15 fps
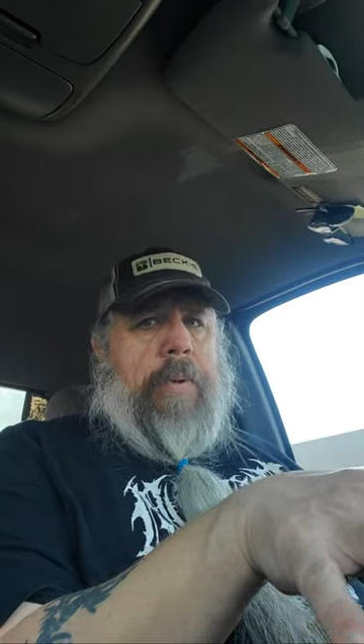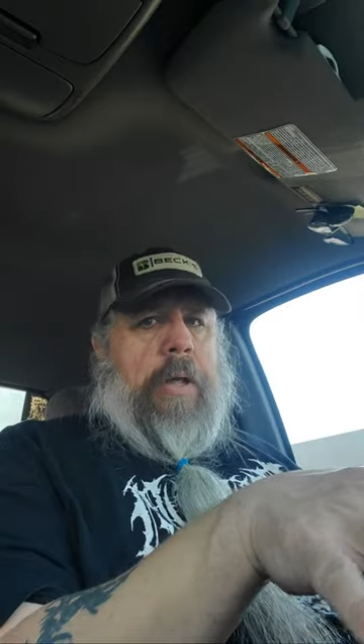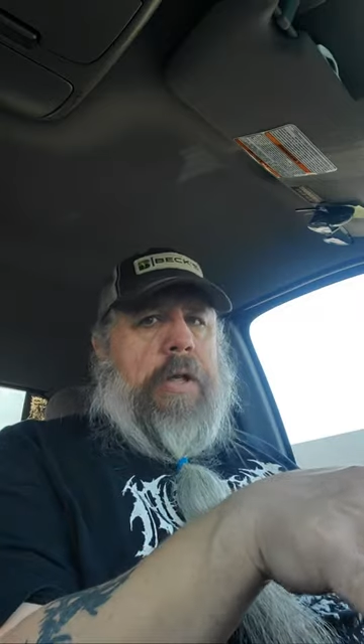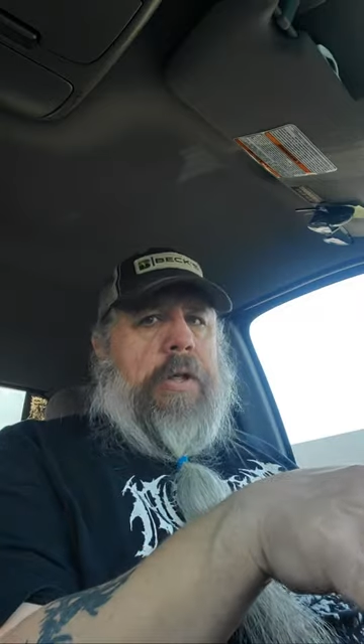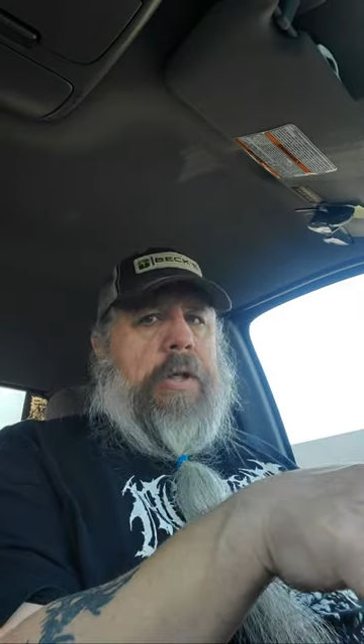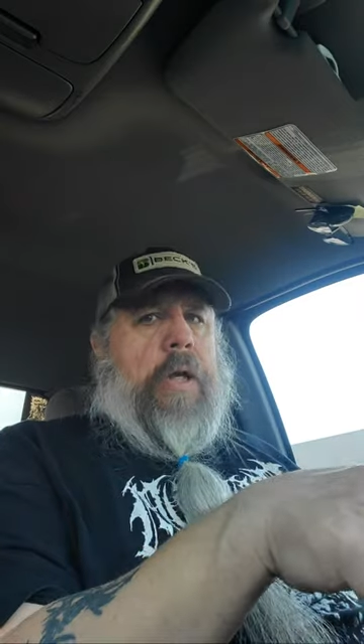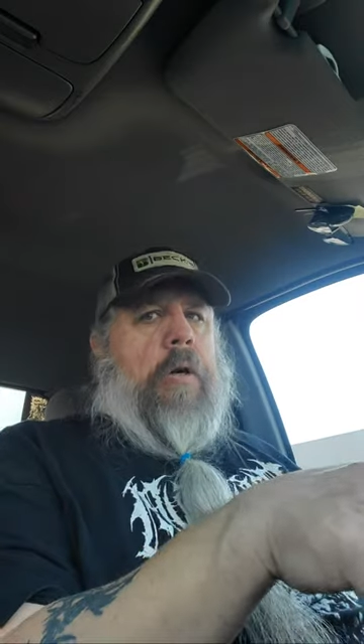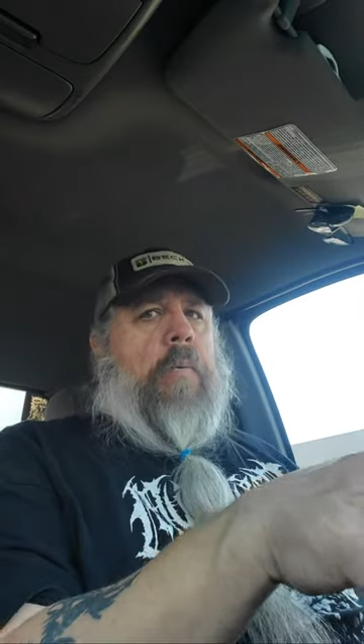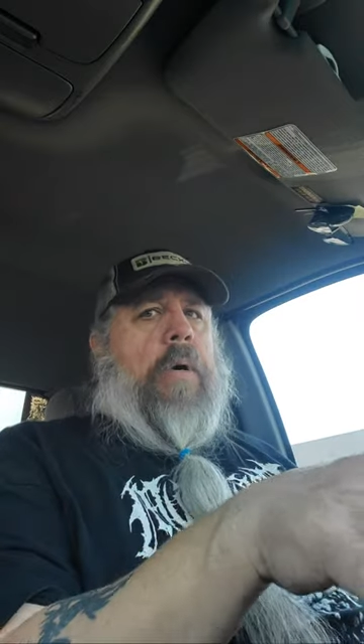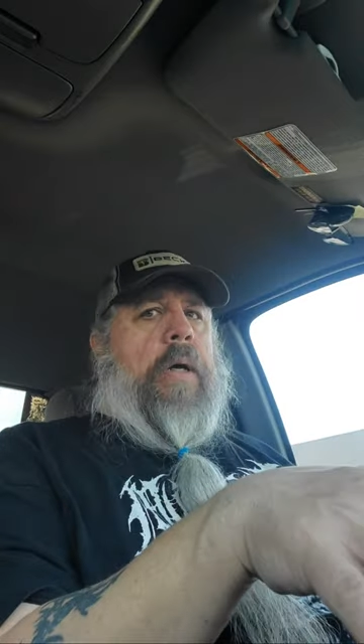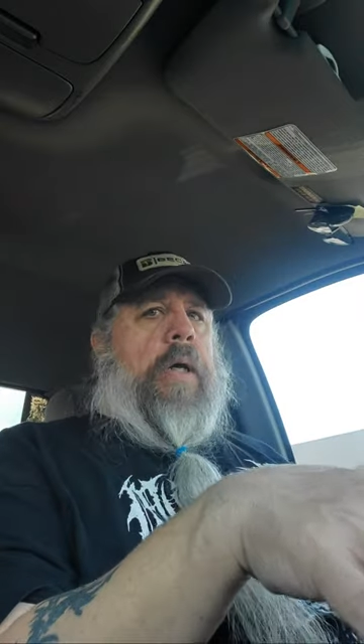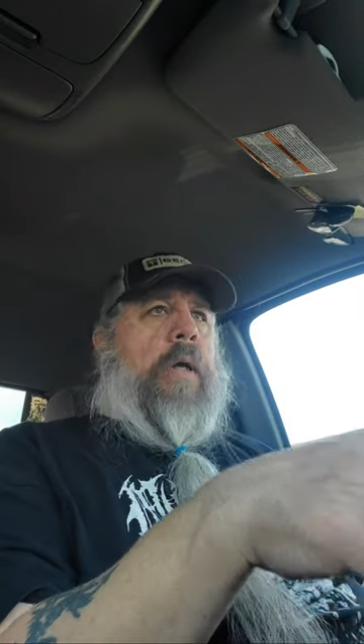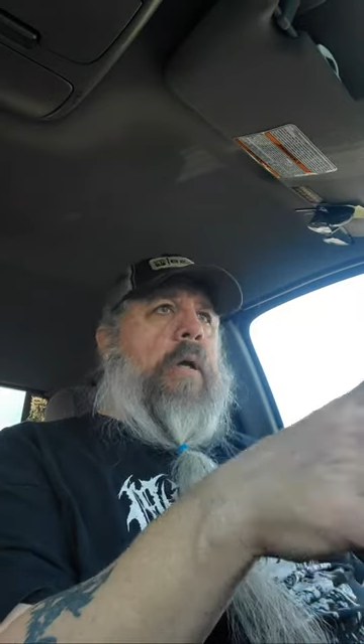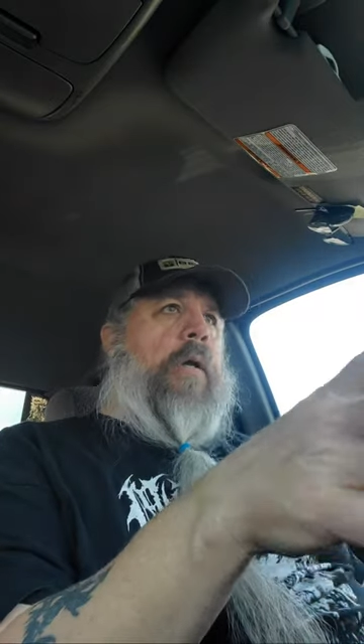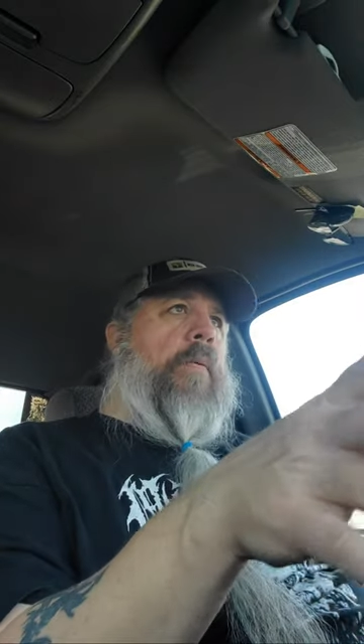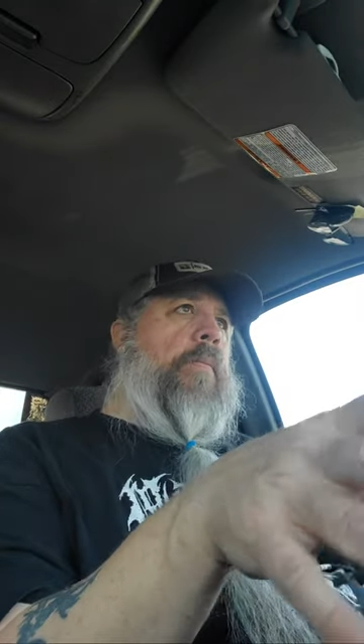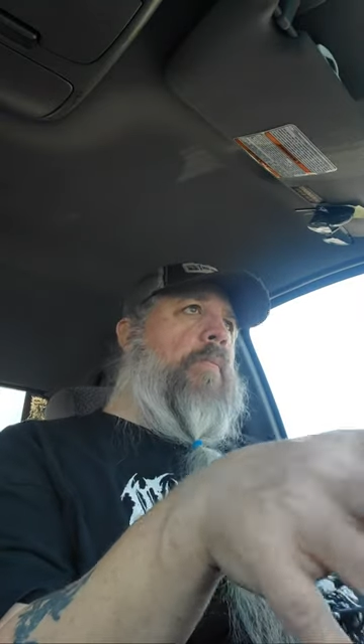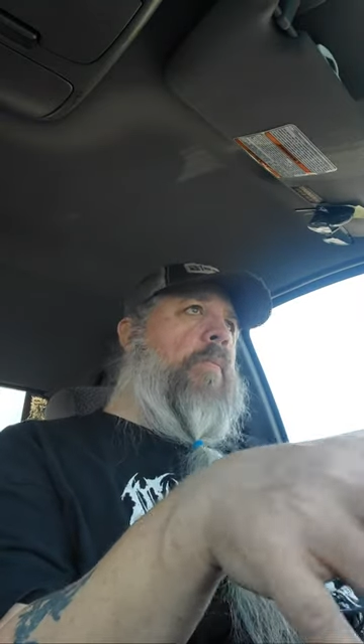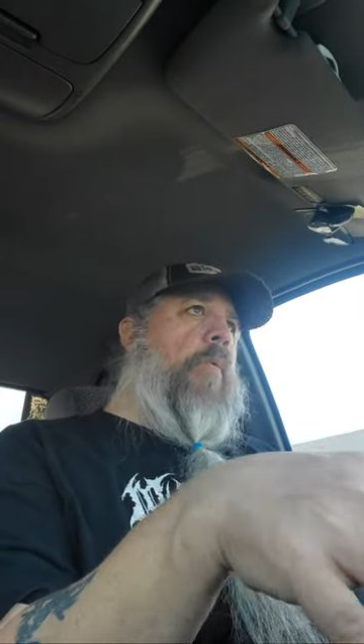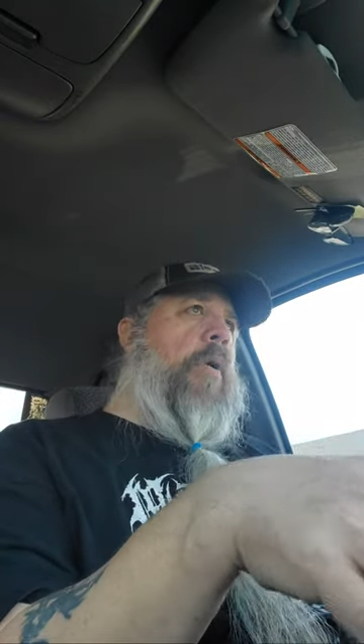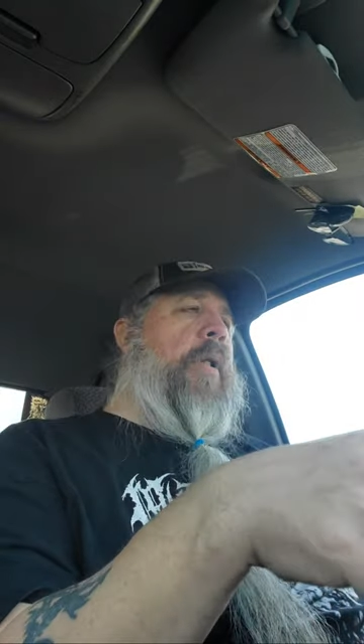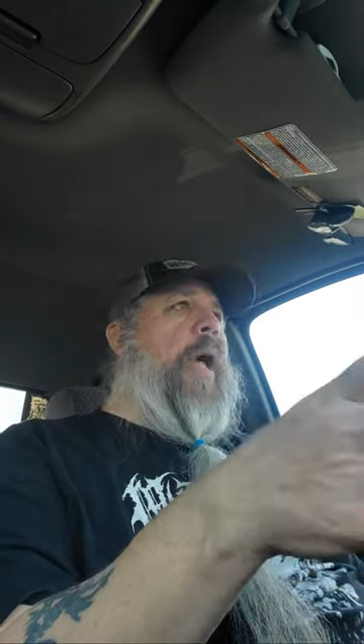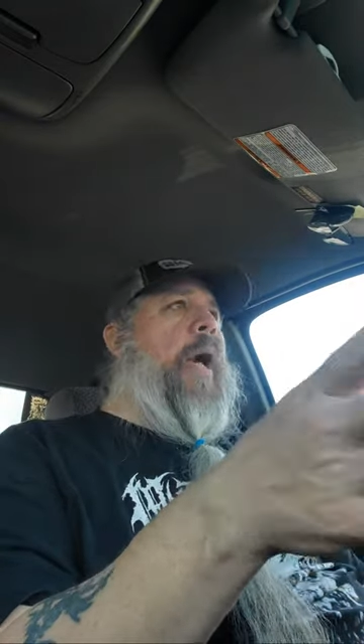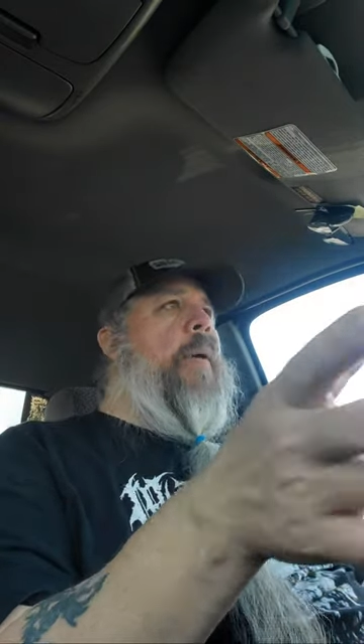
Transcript: because they don't want you, well,